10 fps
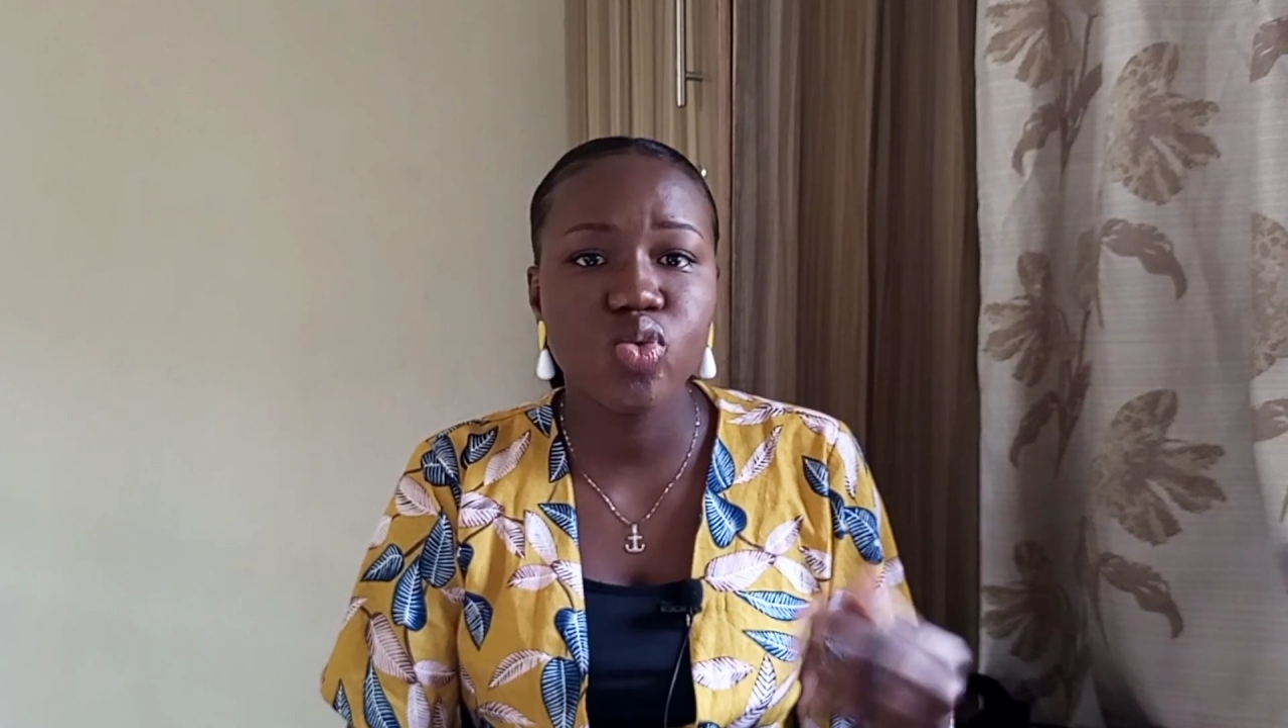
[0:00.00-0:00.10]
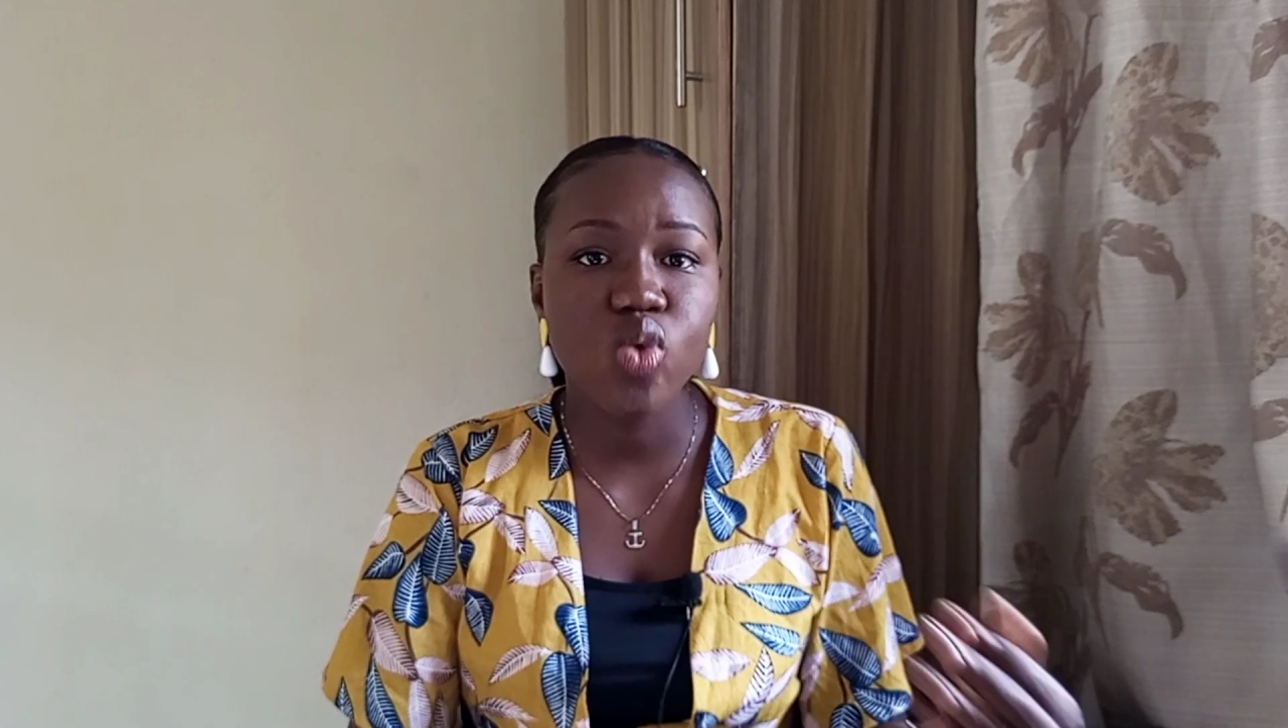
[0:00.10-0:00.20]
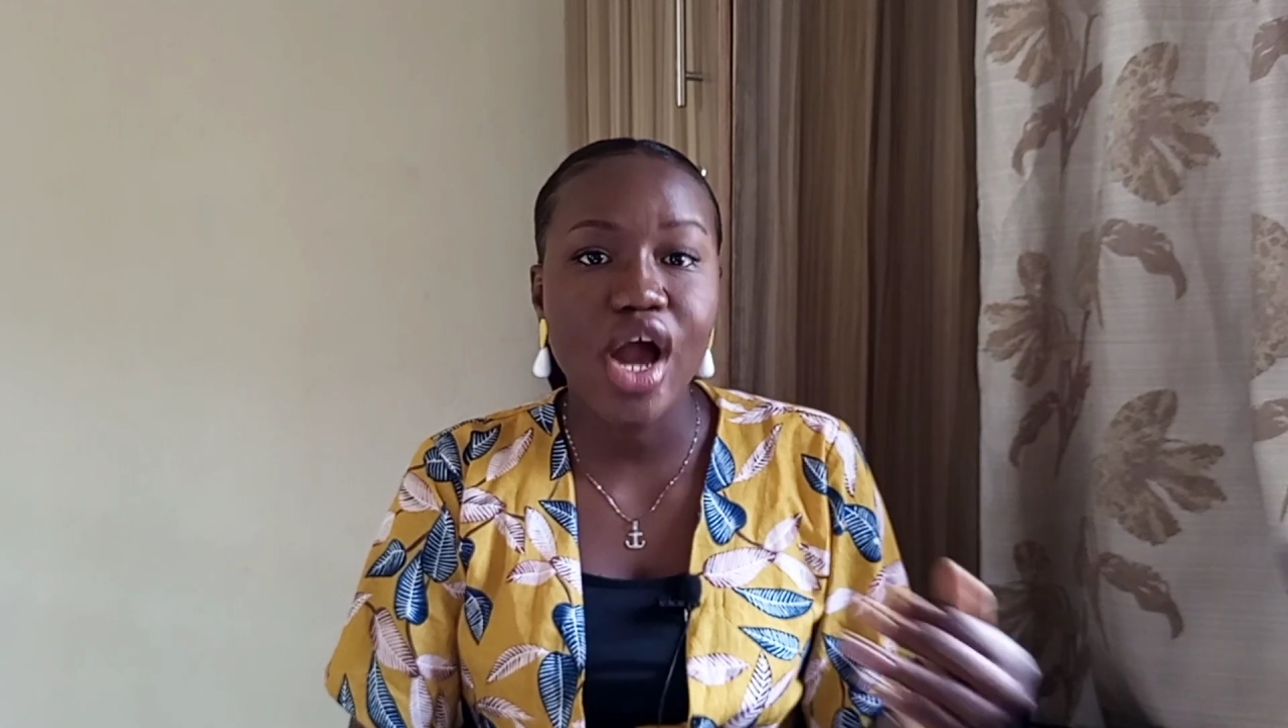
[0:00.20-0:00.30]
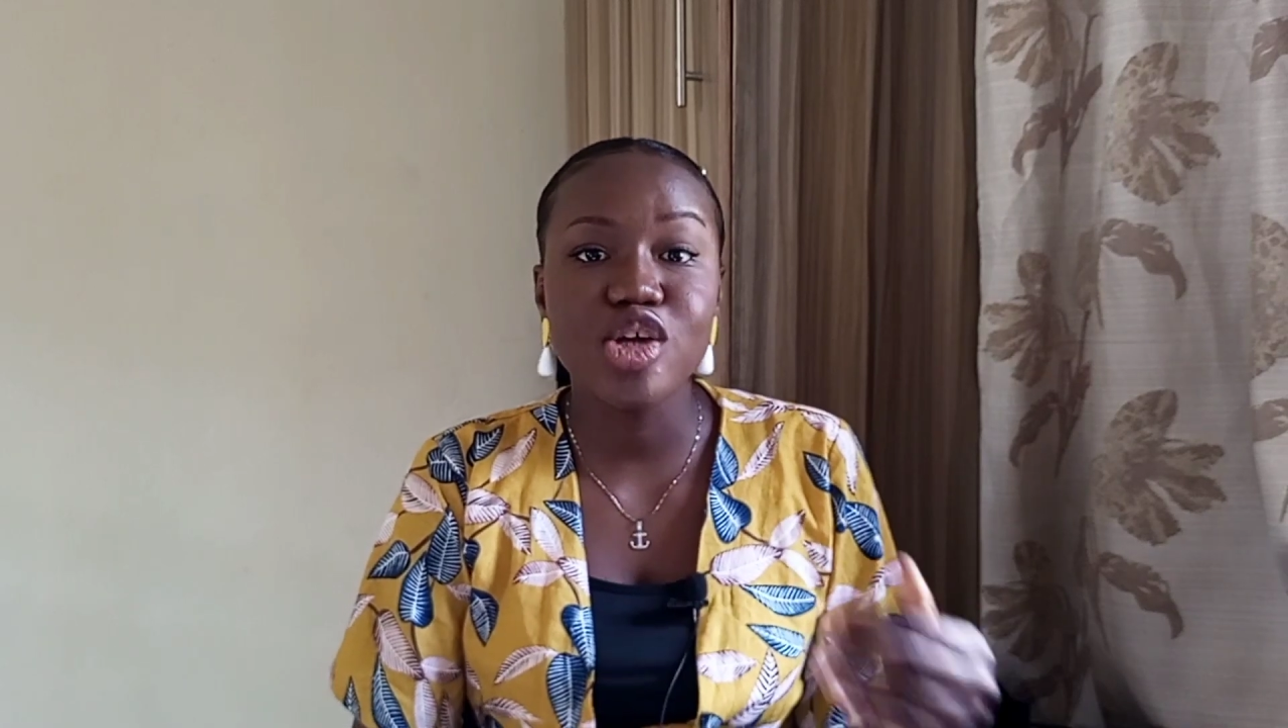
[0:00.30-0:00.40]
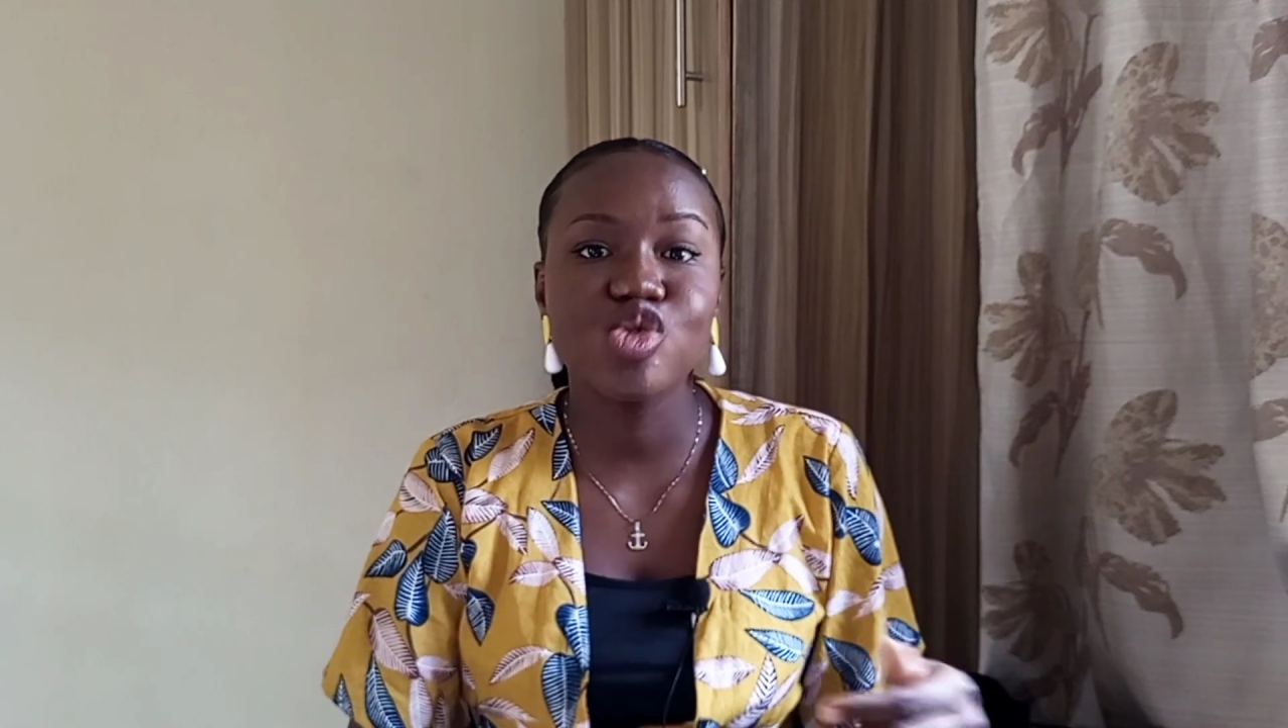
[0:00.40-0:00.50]
who
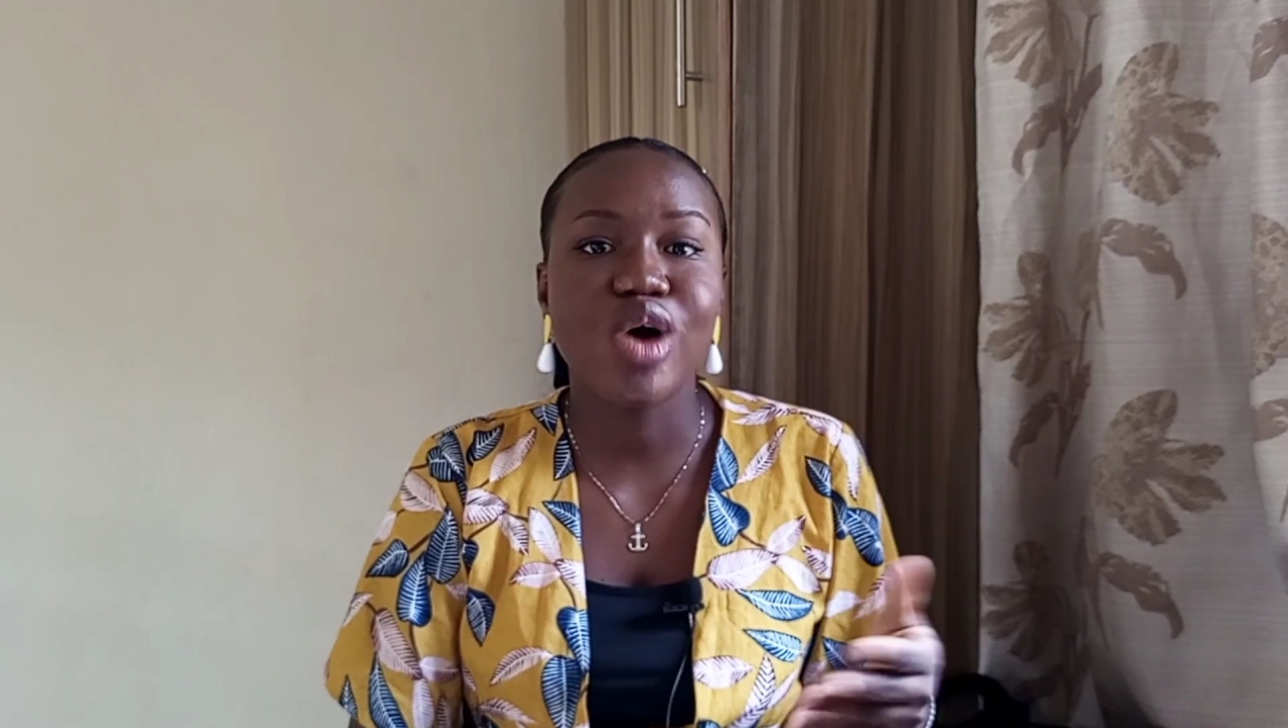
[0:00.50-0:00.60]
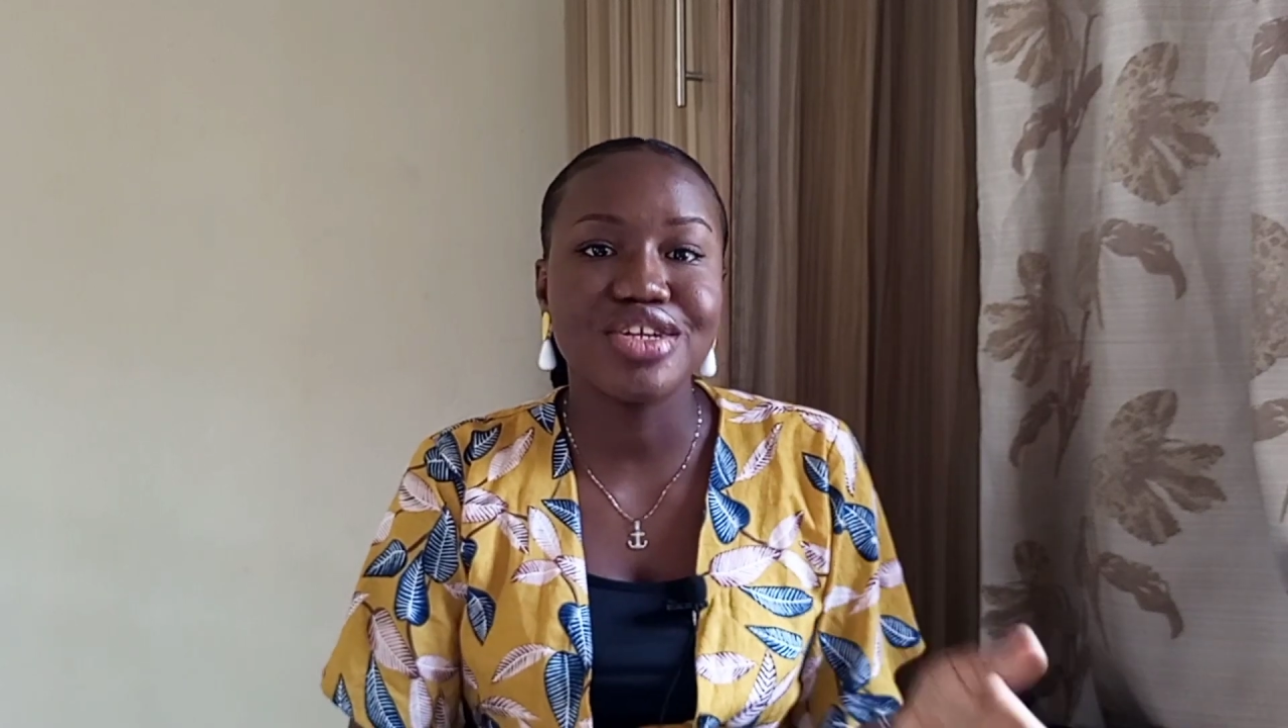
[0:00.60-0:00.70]
are you to